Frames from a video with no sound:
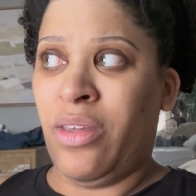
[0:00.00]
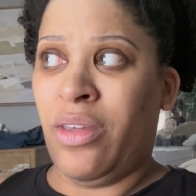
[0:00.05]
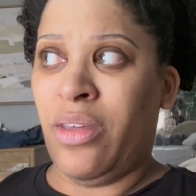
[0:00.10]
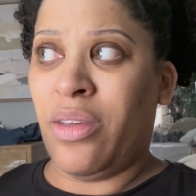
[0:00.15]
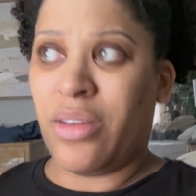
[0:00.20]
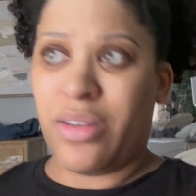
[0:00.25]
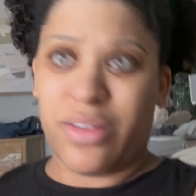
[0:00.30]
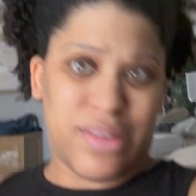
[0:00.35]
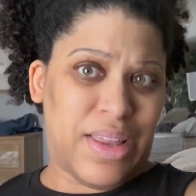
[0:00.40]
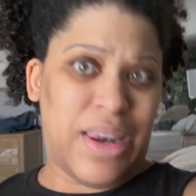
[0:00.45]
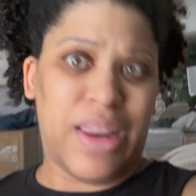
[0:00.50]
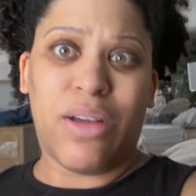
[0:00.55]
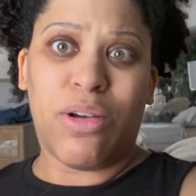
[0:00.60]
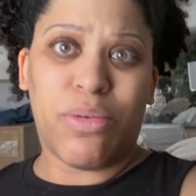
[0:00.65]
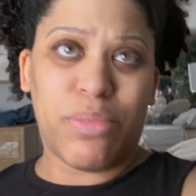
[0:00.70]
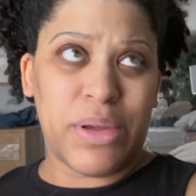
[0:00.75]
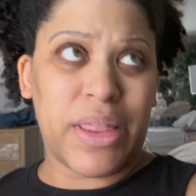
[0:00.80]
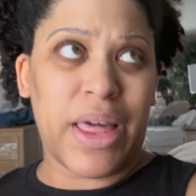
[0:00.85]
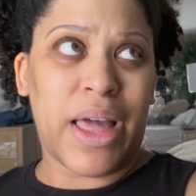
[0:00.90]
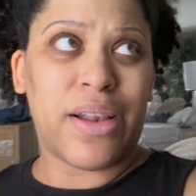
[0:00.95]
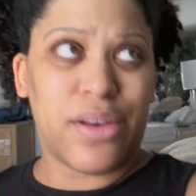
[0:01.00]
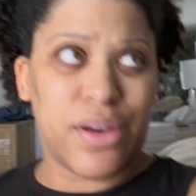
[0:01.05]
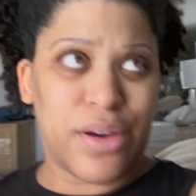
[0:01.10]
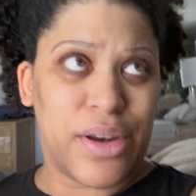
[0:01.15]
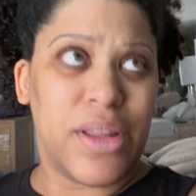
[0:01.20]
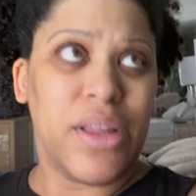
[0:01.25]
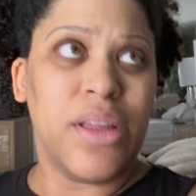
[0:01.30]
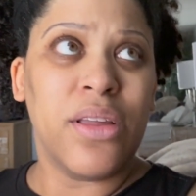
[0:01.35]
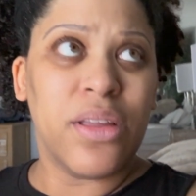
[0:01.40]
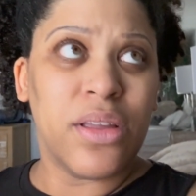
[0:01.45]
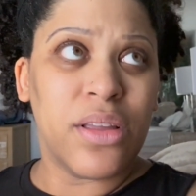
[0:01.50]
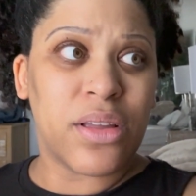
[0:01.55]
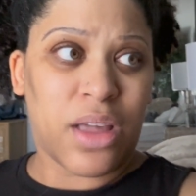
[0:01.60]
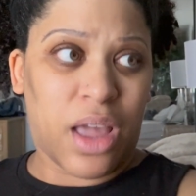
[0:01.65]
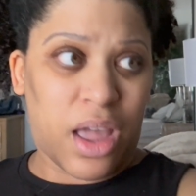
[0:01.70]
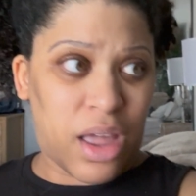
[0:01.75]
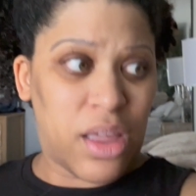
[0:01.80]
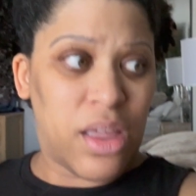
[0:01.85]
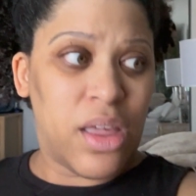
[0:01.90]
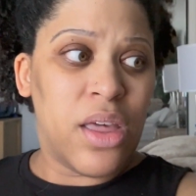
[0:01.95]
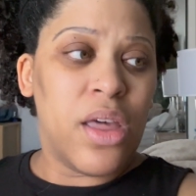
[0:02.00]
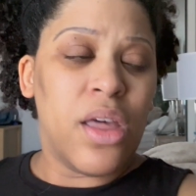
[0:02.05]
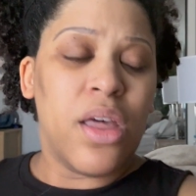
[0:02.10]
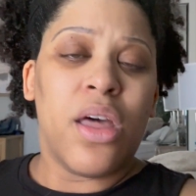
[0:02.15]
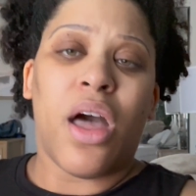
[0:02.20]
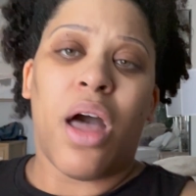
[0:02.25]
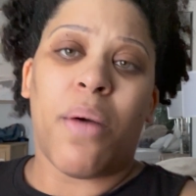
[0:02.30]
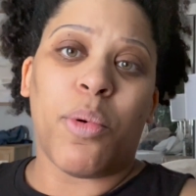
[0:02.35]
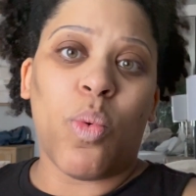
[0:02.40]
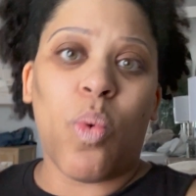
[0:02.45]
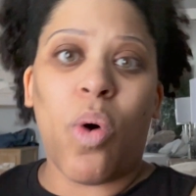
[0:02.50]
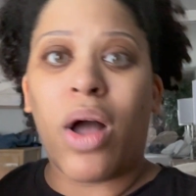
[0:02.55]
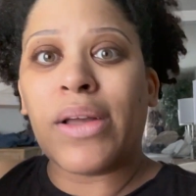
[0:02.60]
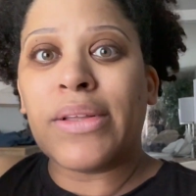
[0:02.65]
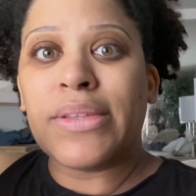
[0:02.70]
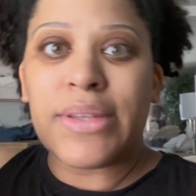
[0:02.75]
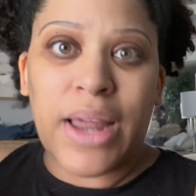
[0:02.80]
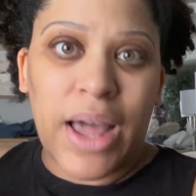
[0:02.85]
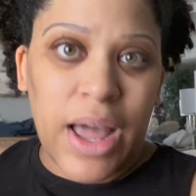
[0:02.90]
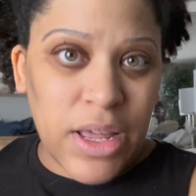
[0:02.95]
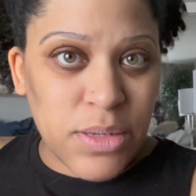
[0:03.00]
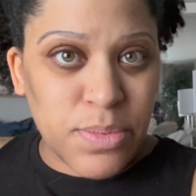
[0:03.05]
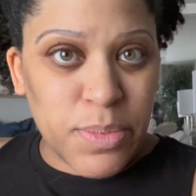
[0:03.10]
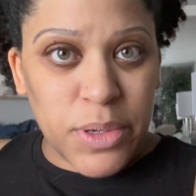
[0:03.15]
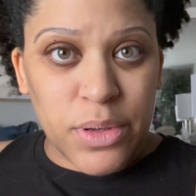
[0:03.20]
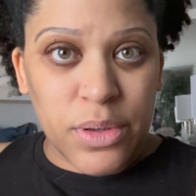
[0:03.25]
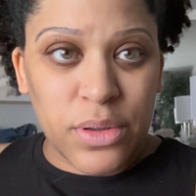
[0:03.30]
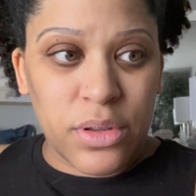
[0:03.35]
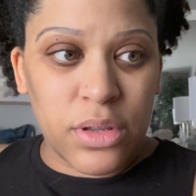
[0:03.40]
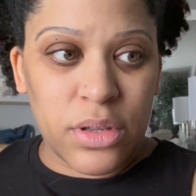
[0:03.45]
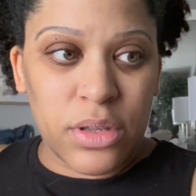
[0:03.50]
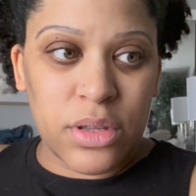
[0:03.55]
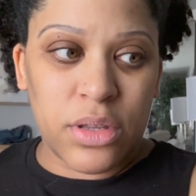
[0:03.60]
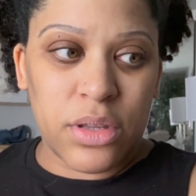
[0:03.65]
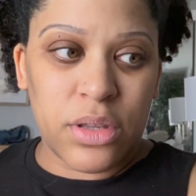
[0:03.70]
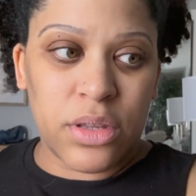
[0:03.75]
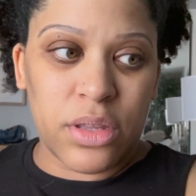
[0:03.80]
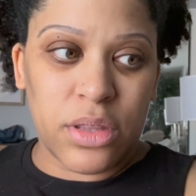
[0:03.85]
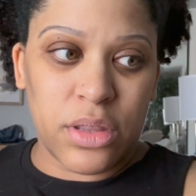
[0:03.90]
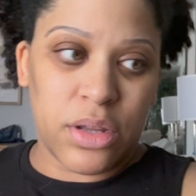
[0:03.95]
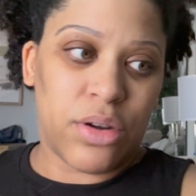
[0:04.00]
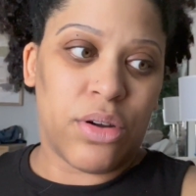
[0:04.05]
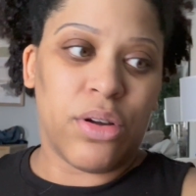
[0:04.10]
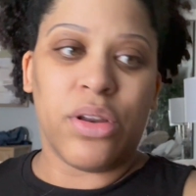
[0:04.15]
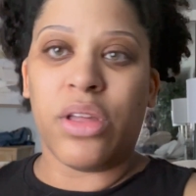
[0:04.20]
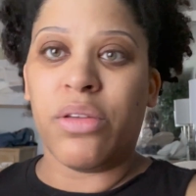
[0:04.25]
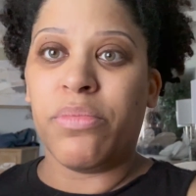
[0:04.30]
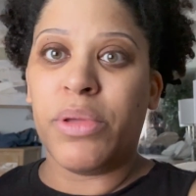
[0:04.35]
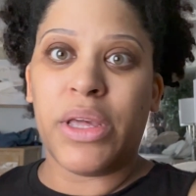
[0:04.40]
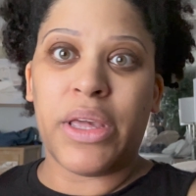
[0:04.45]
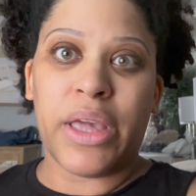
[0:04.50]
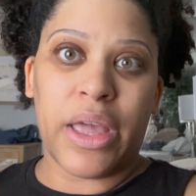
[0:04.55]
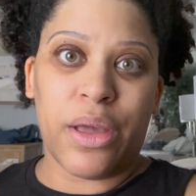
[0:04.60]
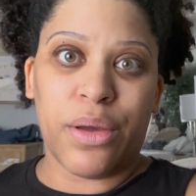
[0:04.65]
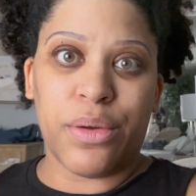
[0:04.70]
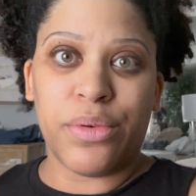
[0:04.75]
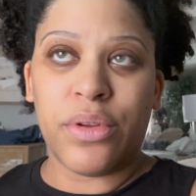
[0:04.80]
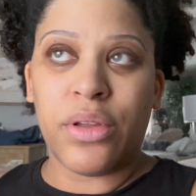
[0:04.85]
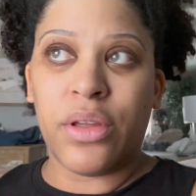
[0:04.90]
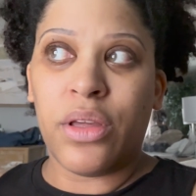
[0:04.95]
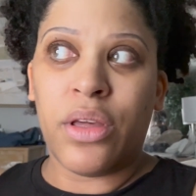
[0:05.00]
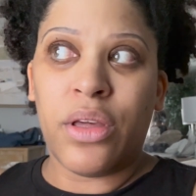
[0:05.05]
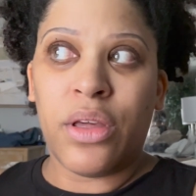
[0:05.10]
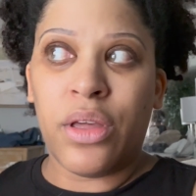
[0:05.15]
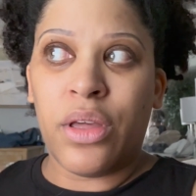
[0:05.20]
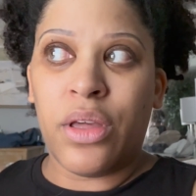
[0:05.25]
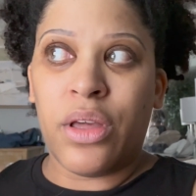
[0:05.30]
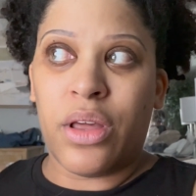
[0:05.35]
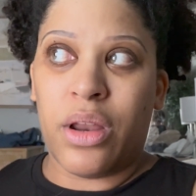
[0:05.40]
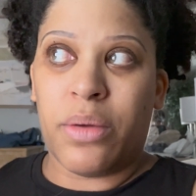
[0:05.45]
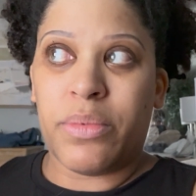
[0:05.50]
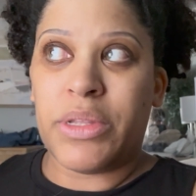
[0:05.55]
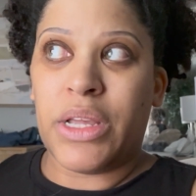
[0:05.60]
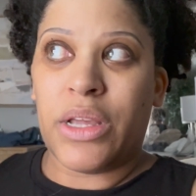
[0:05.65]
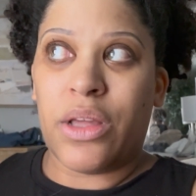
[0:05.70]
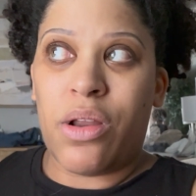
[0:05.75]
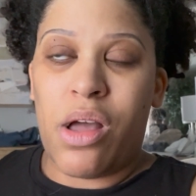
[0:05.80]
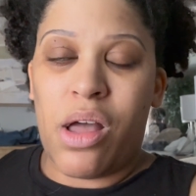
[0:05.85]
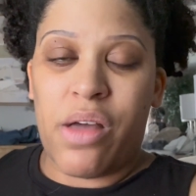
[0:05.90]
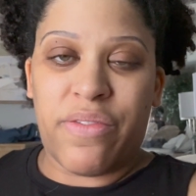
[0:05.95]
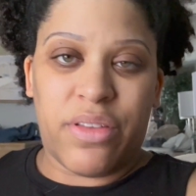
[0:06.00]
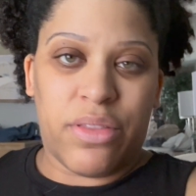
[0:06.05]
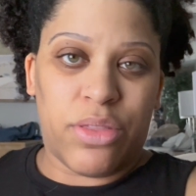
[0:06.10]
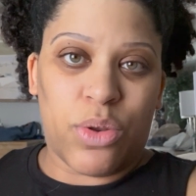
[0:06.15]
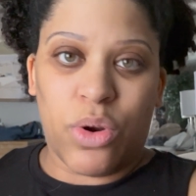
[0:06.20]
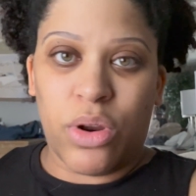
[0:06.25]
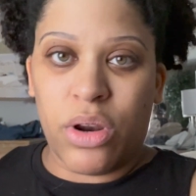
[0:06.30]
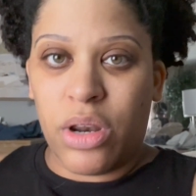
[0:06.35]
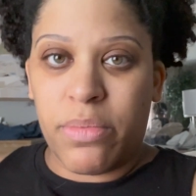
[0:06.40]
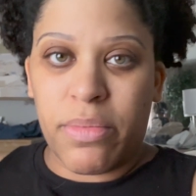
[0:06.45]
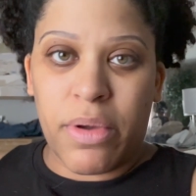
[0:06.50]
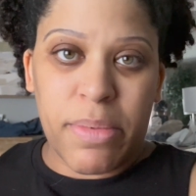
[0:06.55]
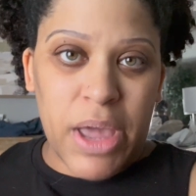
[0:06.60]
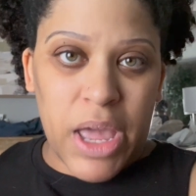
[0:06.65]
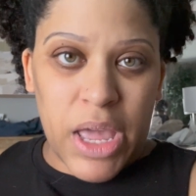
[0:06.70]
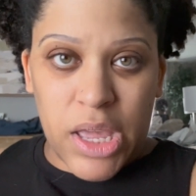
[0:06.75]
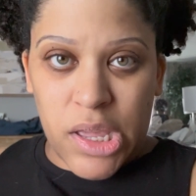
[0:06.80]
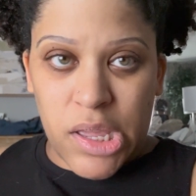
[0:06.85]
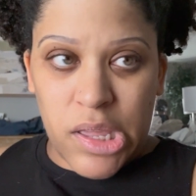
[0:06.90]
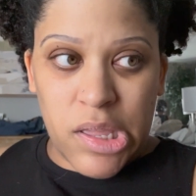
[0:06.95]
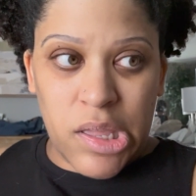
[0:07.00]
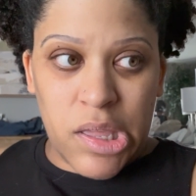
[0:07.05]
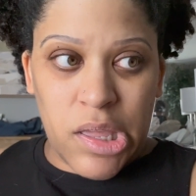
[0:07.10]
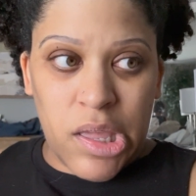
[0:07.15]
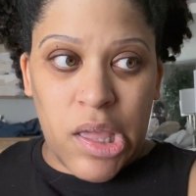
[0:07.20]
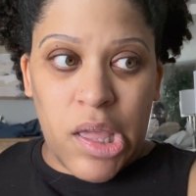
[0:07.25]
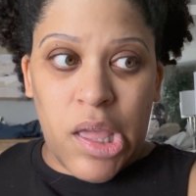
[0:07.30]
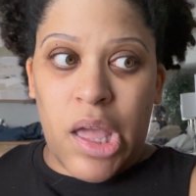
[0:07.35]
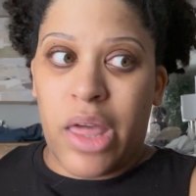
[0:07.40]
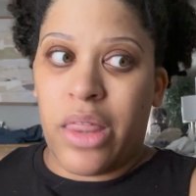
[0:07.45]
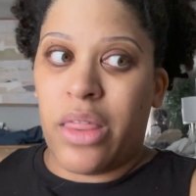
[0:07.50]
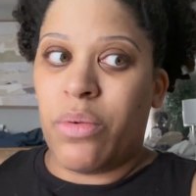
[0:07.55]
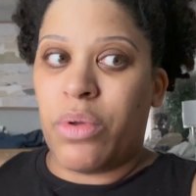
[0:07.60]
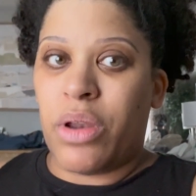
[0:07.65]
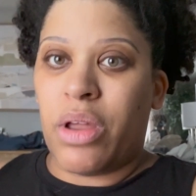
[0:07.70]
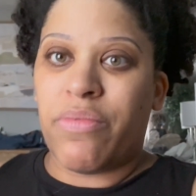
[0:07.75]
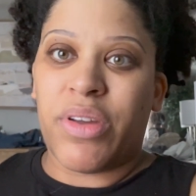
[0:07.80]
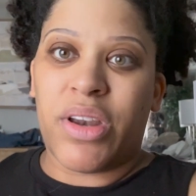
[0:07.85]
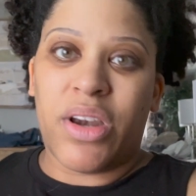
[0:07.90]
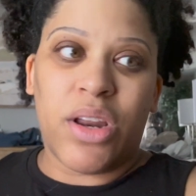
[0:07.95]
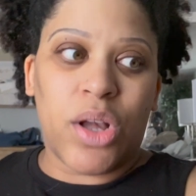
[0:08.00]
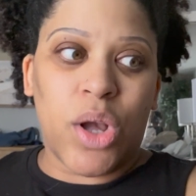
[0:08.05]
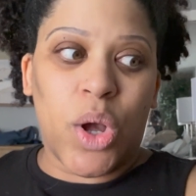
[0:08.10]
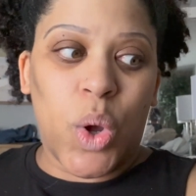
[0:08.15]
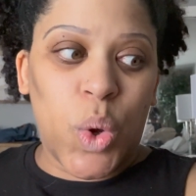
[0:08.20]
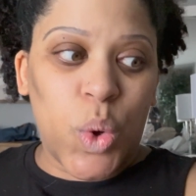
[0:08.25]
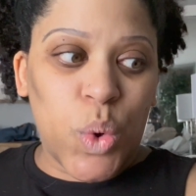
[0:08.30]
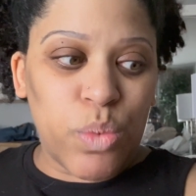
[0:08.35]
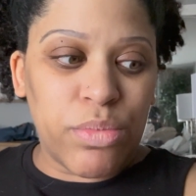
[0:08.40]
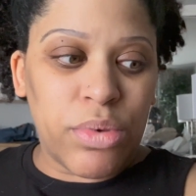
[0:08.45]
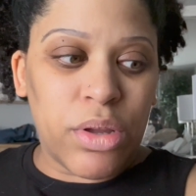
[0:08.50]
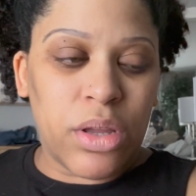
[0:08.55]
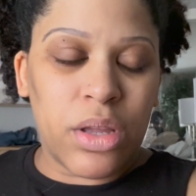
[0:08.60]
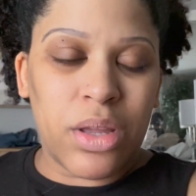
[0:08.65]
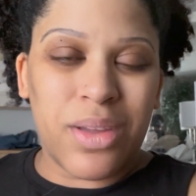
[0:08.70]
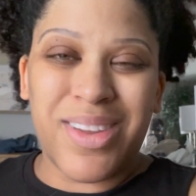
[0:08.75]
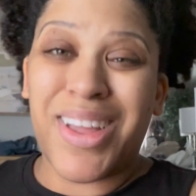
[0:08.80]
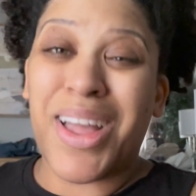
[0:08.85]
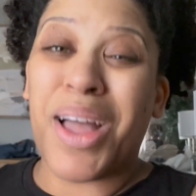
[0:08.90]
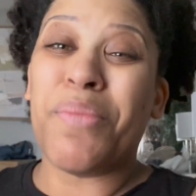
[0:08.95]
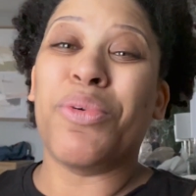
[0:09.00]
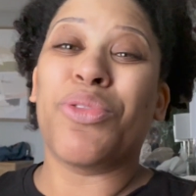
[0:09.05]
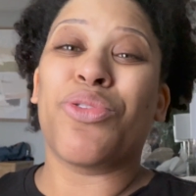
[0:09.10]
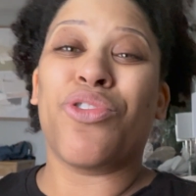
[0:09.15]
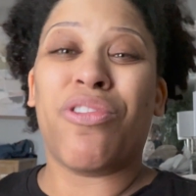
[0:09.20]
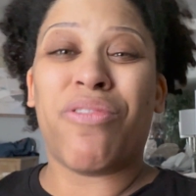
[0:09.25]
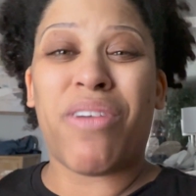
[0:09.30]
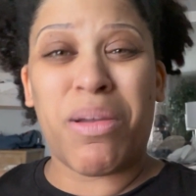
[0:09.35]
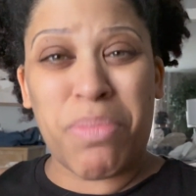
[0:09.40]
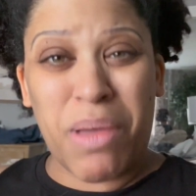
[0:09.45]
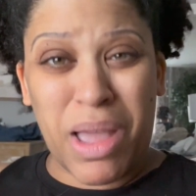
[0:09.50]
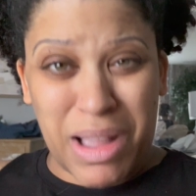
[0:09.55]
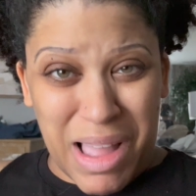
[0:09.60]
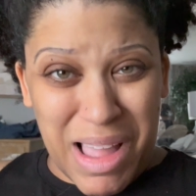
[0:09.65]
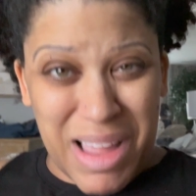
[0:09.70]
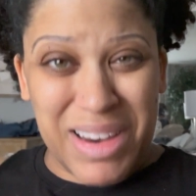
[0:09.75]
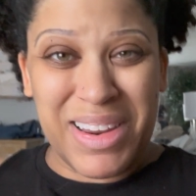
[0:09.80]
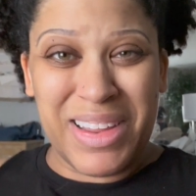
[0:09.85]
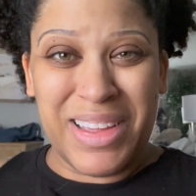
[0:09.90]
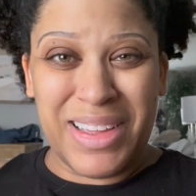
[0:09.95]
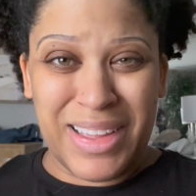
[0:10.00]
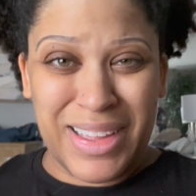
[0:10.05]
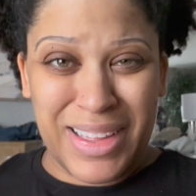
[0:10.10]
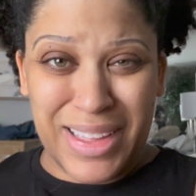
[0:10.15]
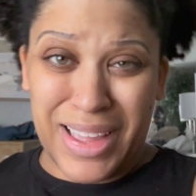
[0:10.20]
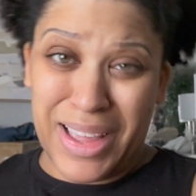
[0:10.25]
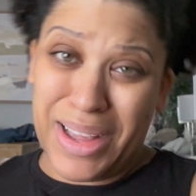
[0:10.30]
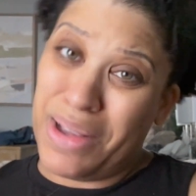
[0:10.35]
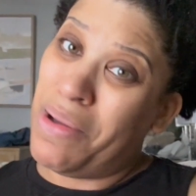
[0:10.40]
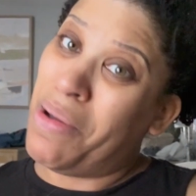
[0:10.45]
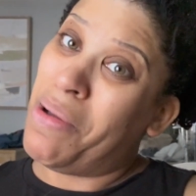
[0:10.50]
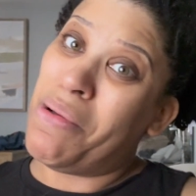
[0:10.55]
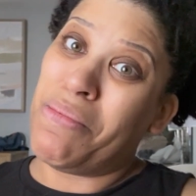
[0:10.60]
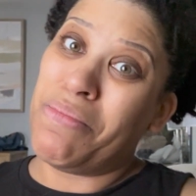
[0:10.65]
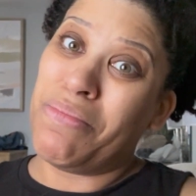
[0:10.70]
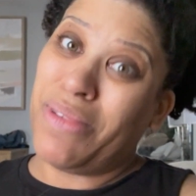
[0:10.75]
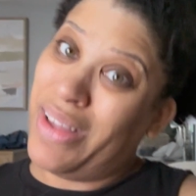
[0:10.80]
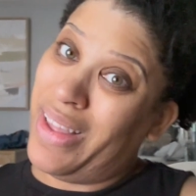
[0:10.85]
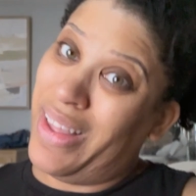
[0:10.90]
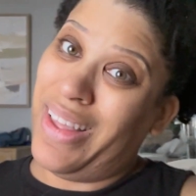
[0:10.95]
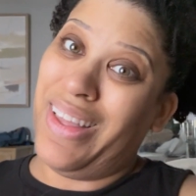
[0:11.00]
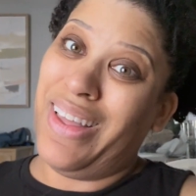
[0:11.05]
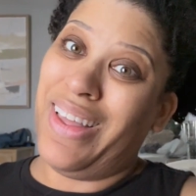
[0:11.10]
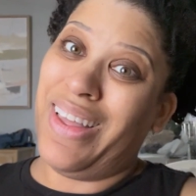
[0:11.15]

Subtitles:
Because it ain't going to be that dirty. Okay? I'm going to walk into the hospital and they're going to give me a gown. And I'm going to take it off and throw it in my bag. And then when I'm ready to go home, I'm going to throw it right back on and go home.